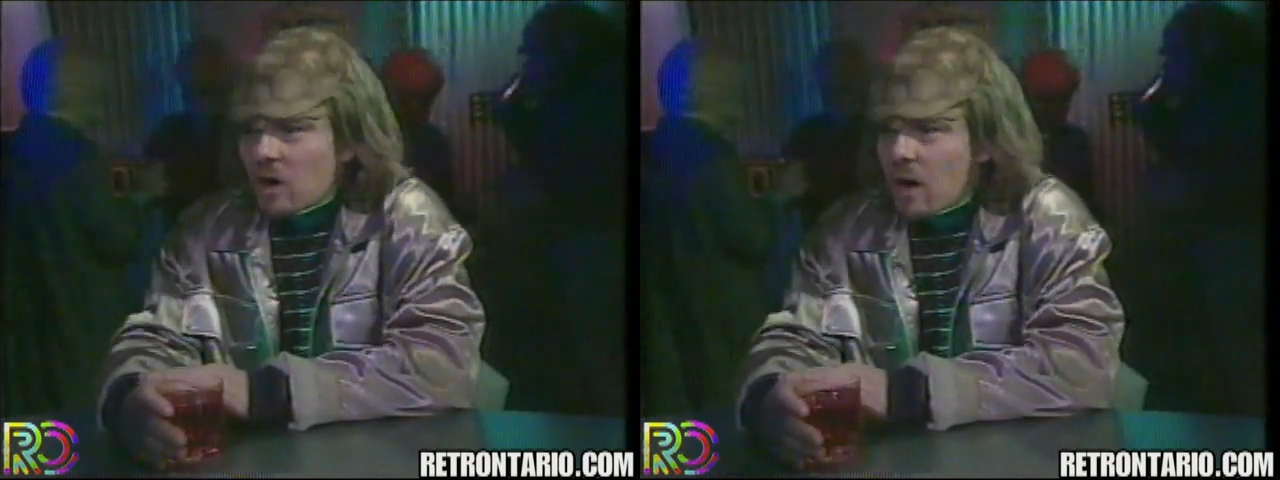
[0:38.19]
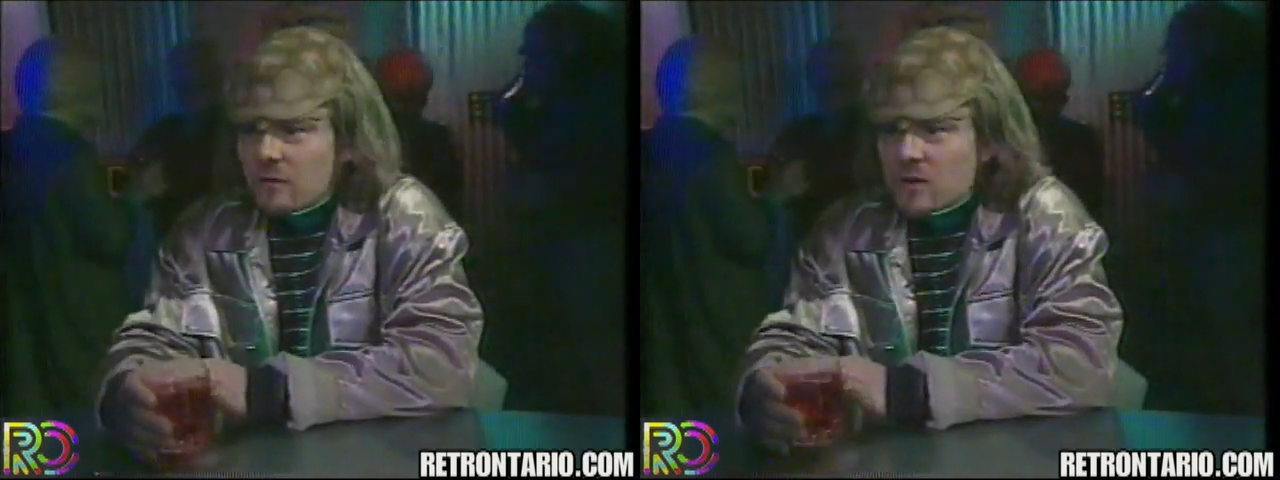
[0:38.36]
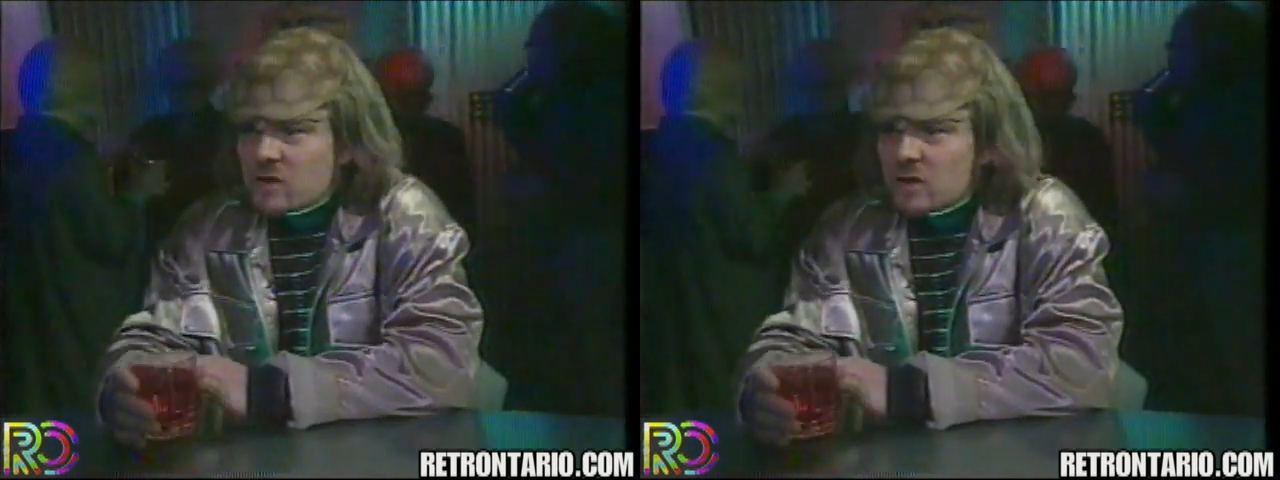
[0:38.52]
It
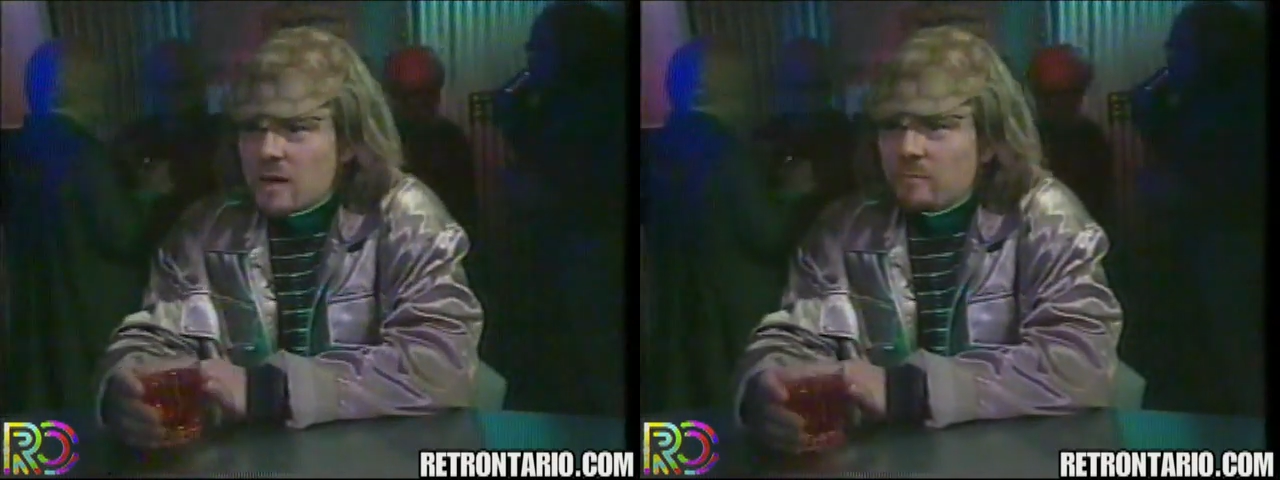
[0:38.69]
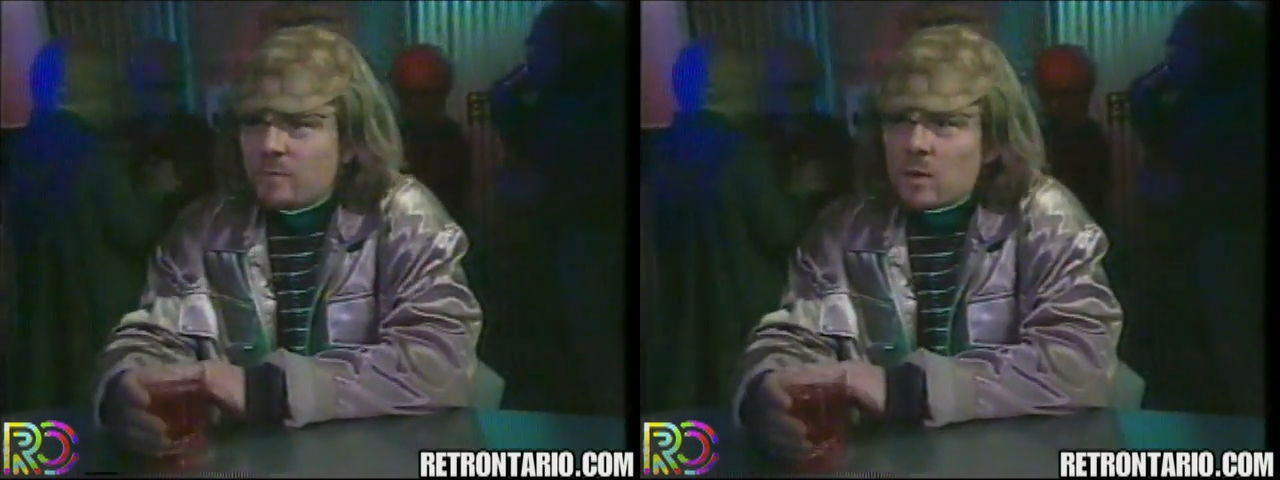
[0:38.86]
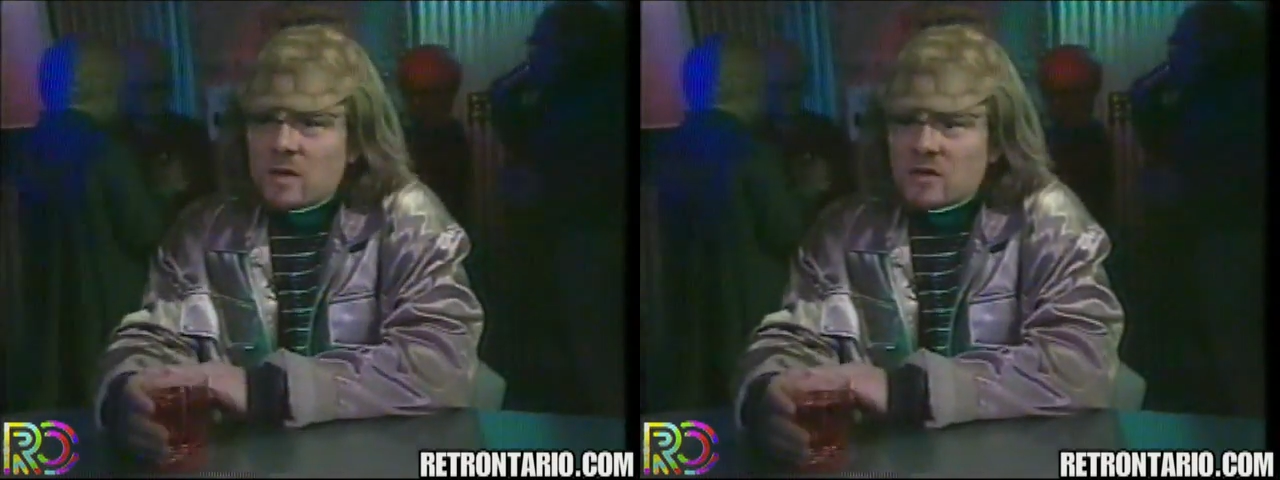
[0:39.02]
obviously
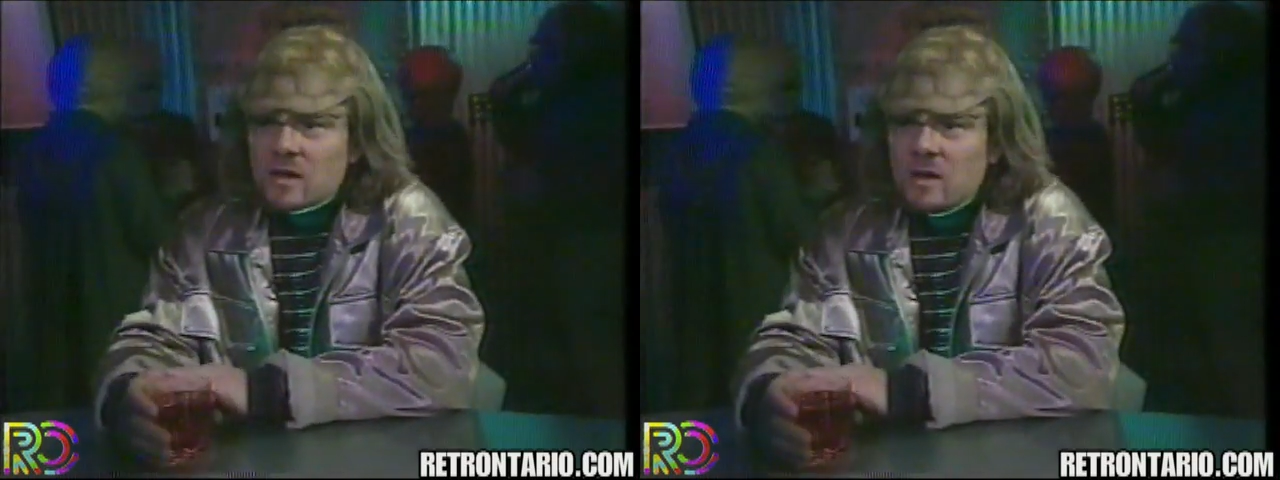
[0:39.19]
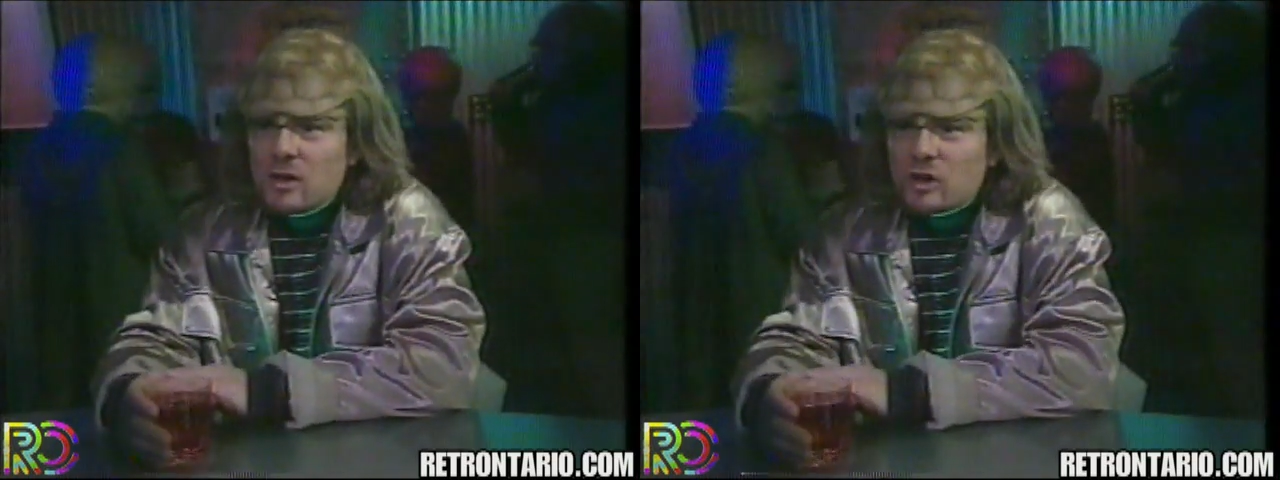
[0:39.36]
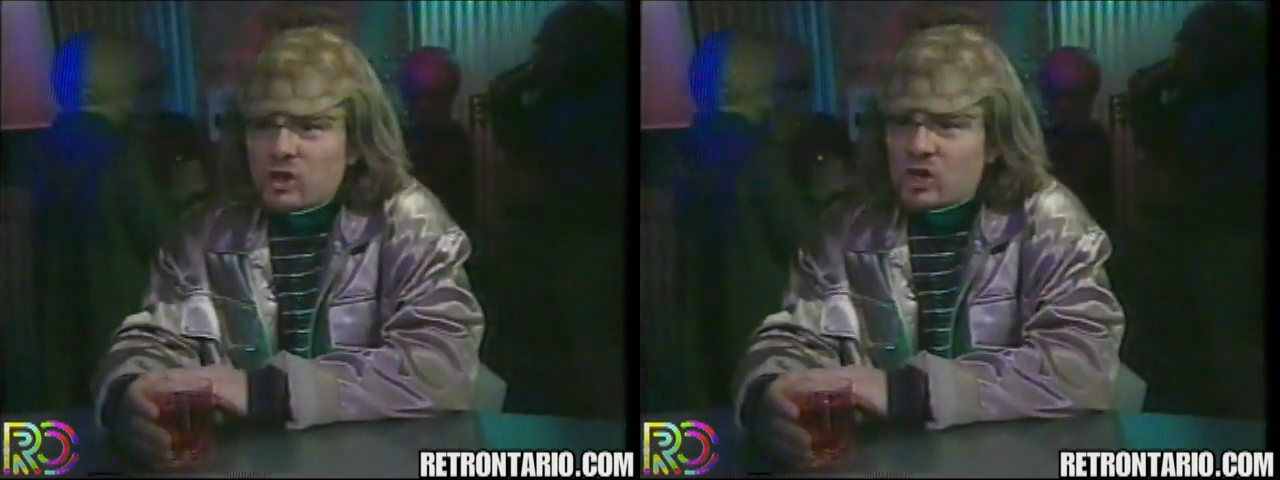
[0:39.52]
employs a
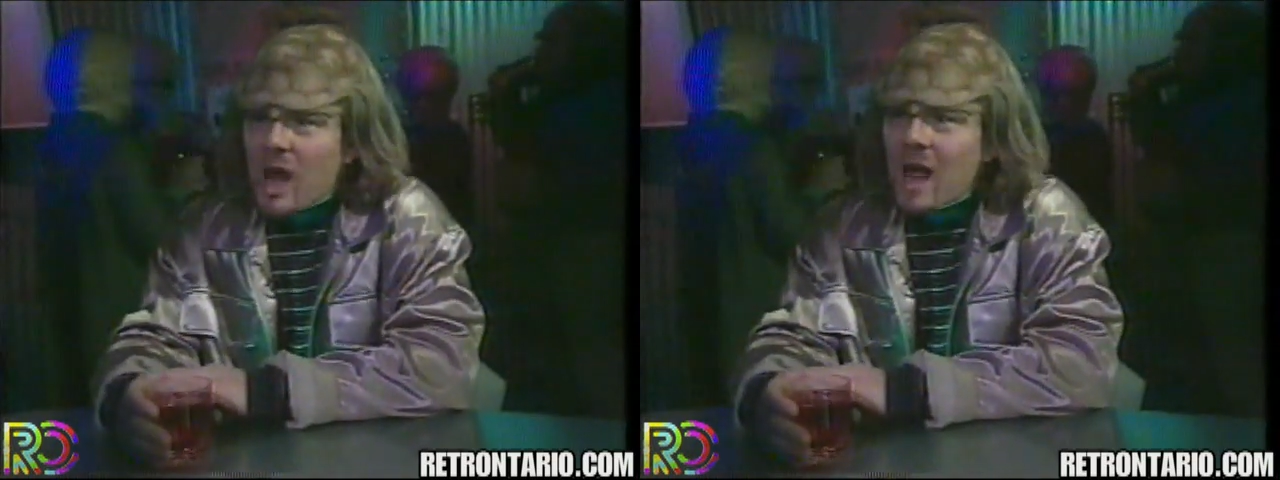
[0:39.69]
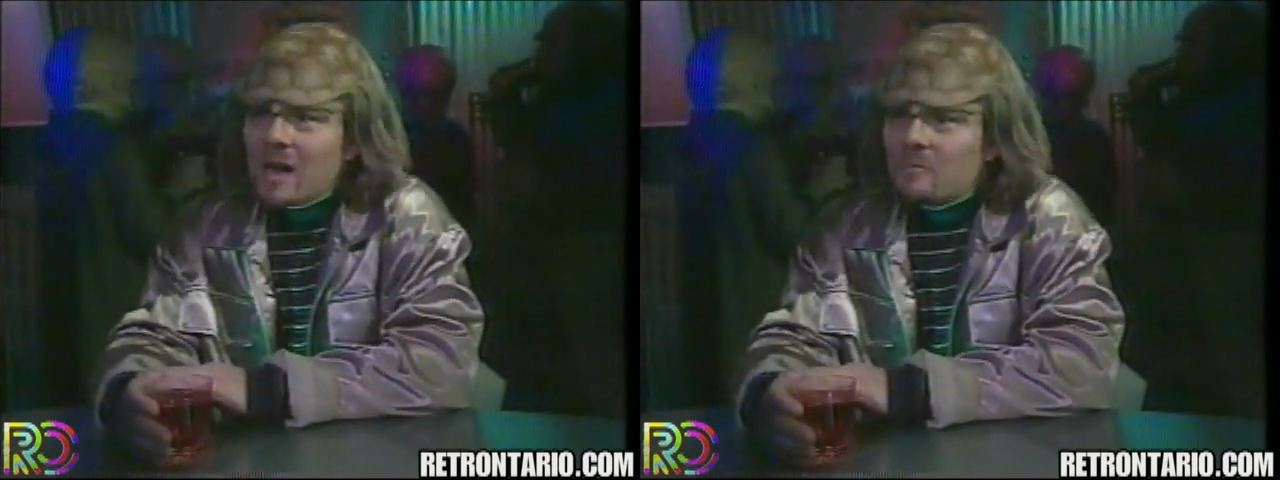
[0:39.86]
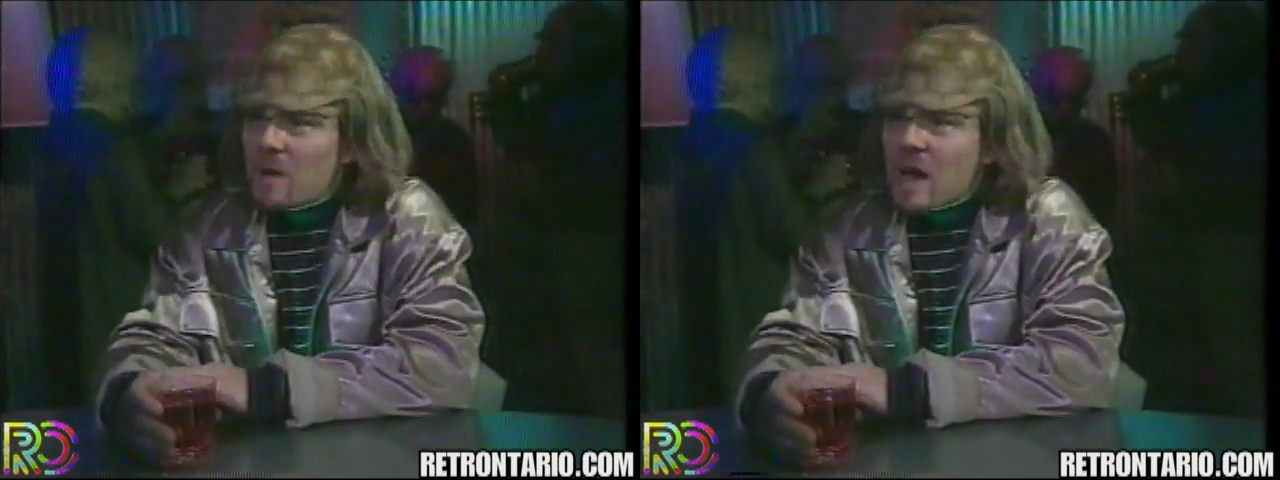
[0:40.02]

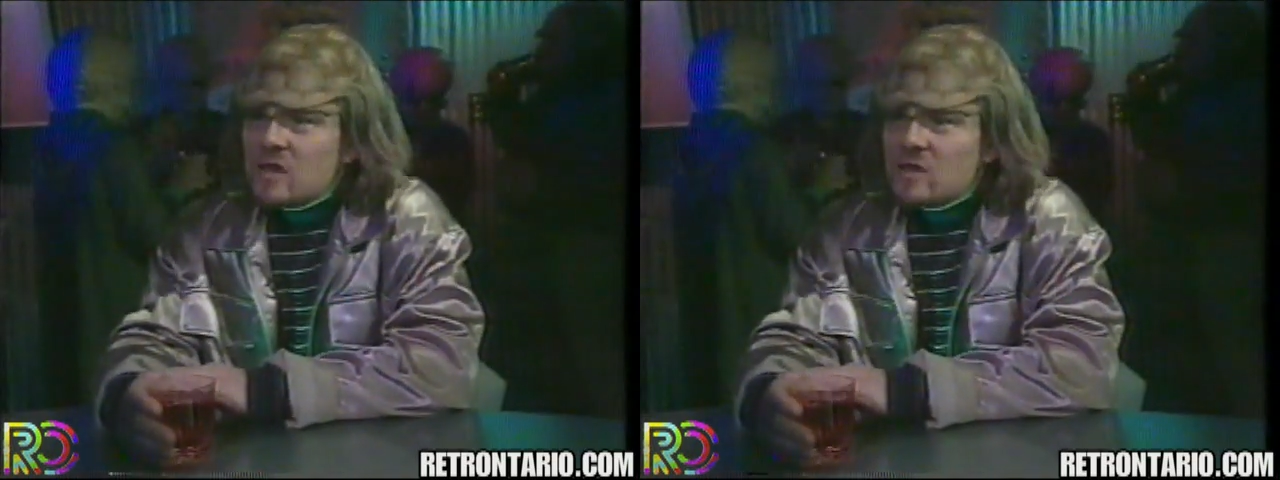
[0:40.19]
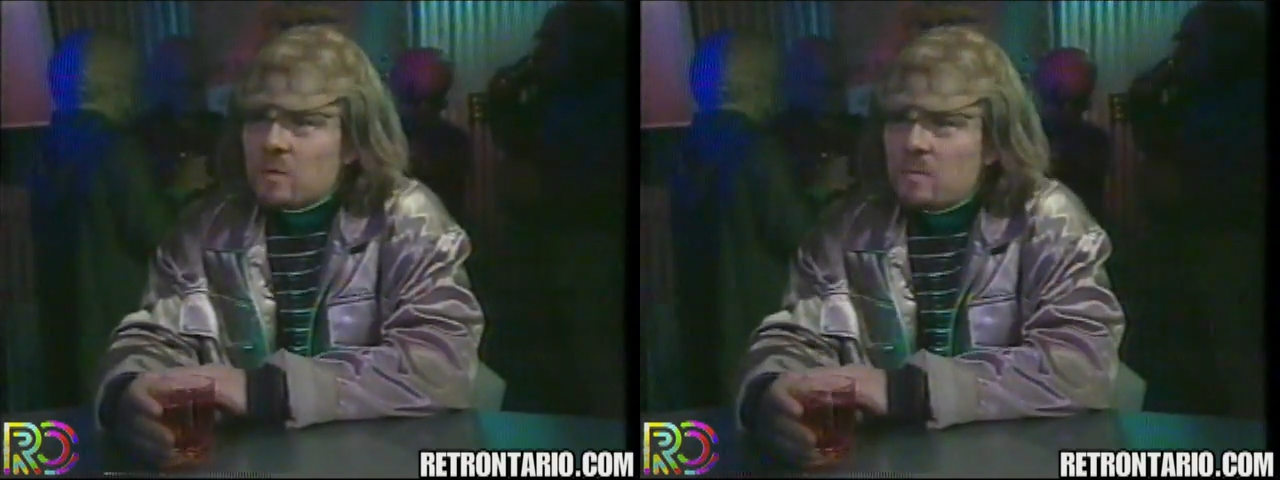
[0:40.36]
shag-based